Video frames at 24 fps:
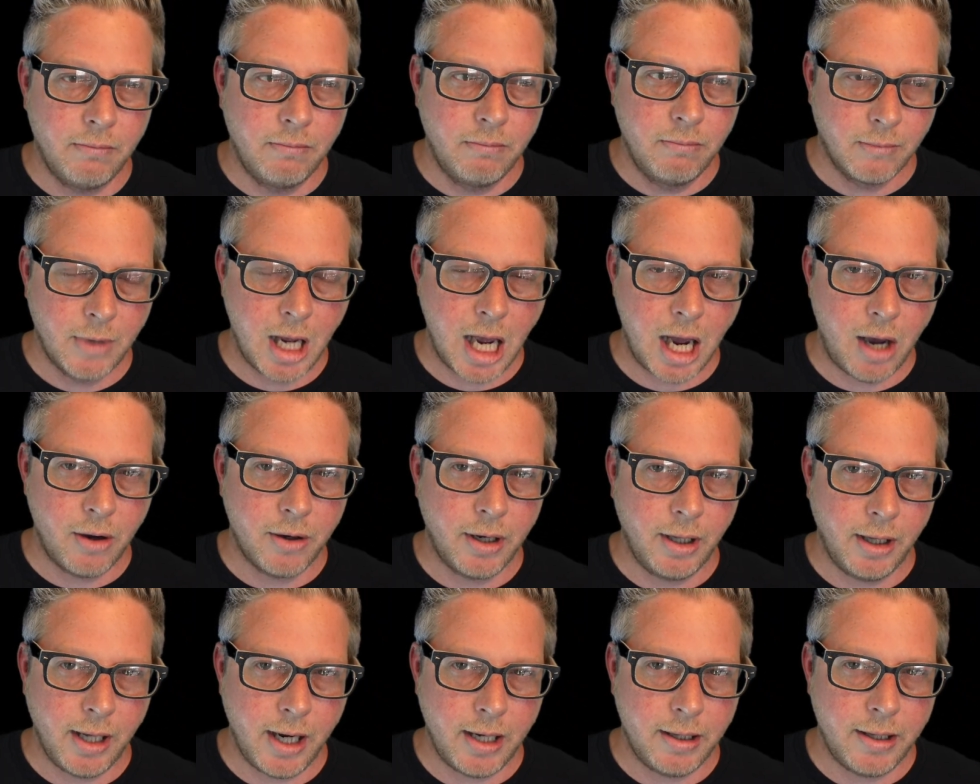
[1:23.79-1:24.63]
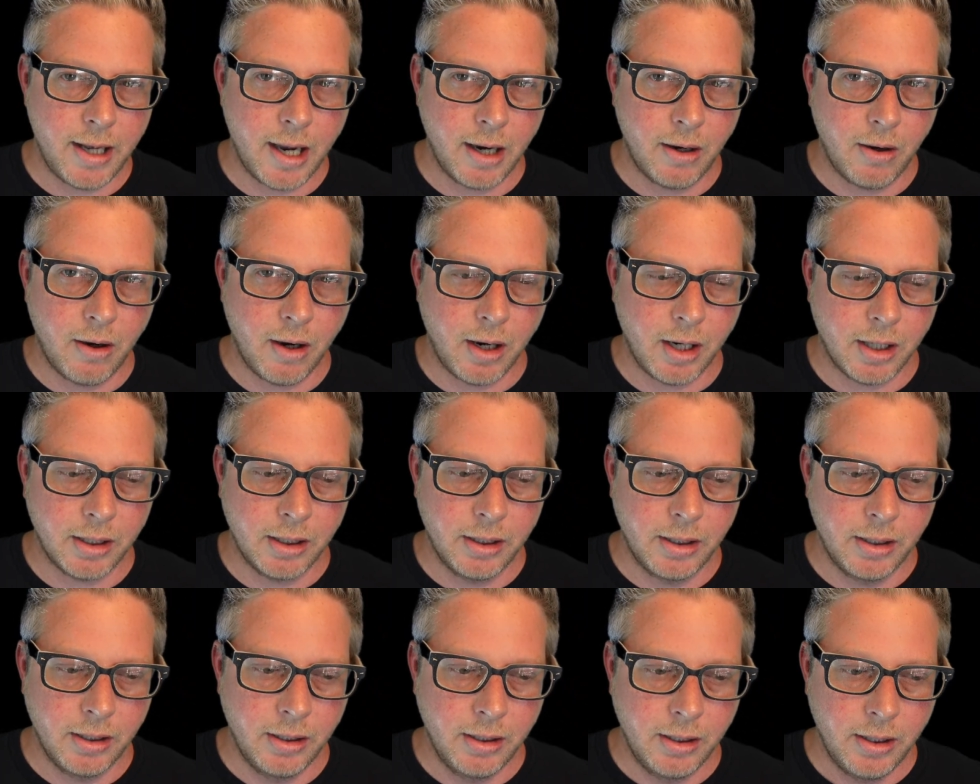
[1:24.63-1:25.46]
calculate that
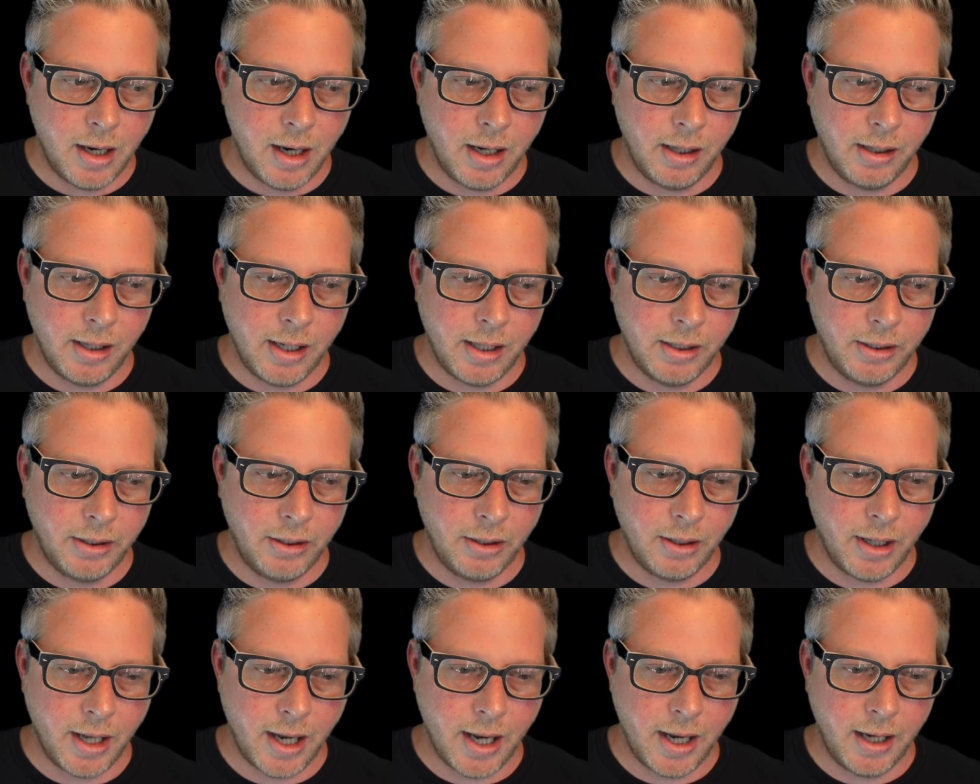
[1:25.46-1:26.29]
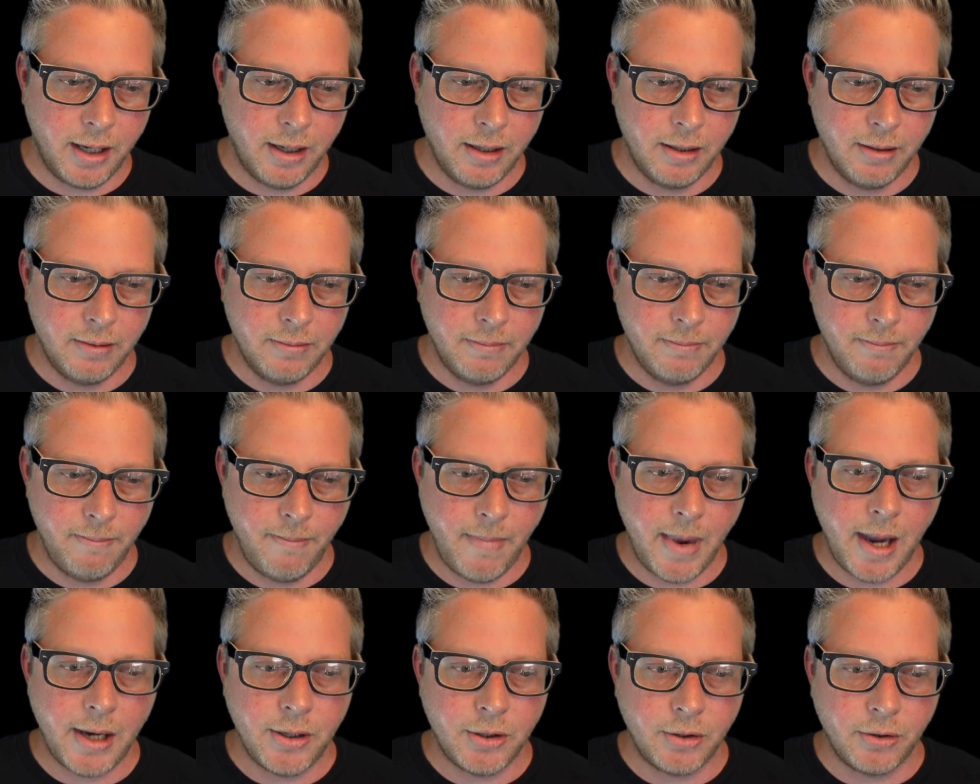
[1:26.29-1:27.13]
cost? Unless you're like
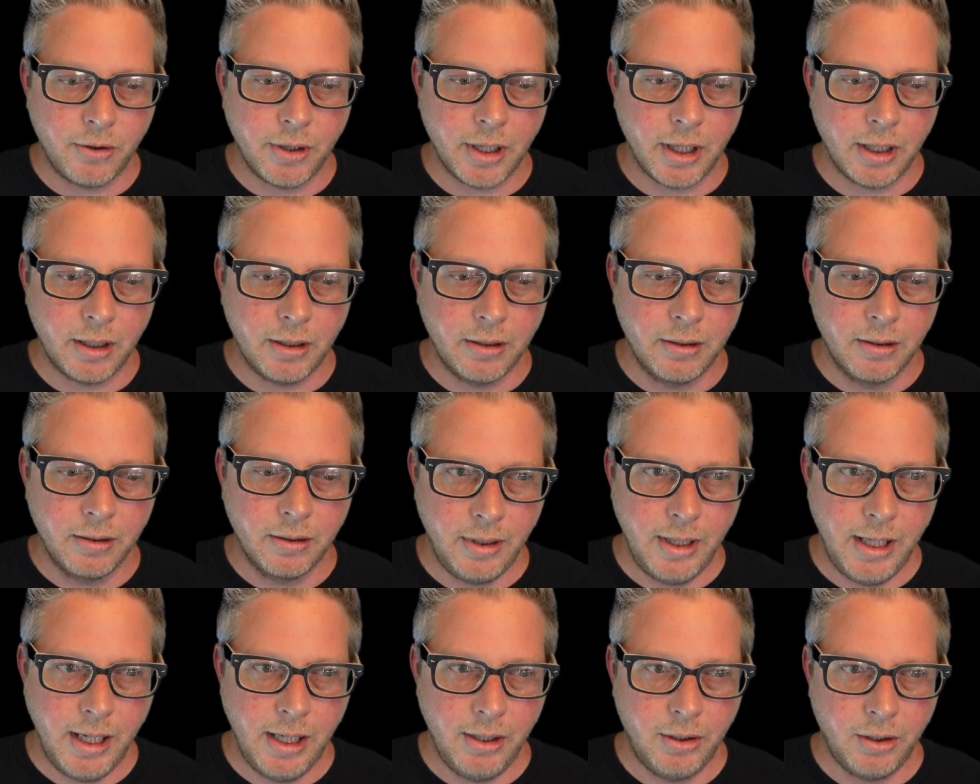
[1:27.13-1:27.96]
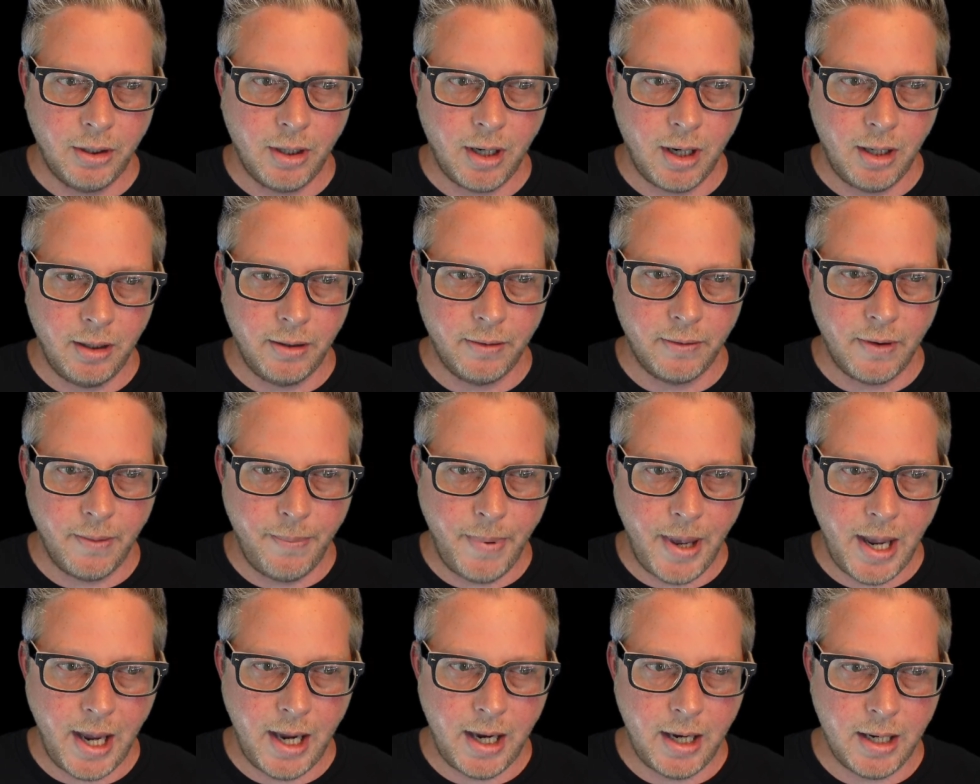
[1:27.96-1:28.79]
measuring each color of
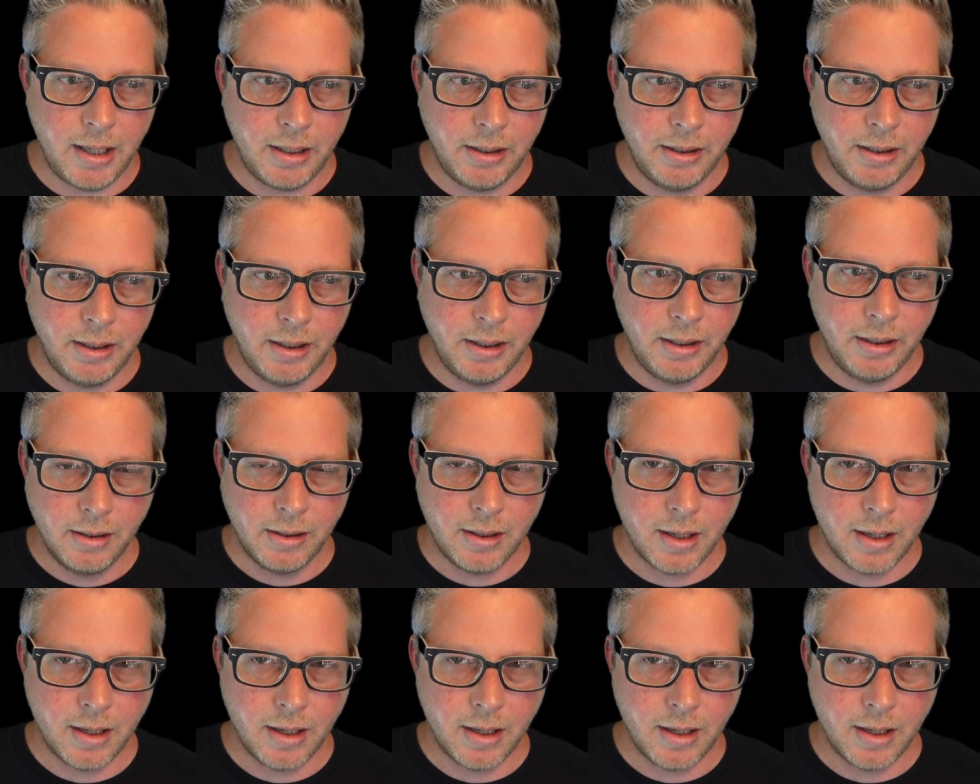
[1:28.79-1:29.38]
paint.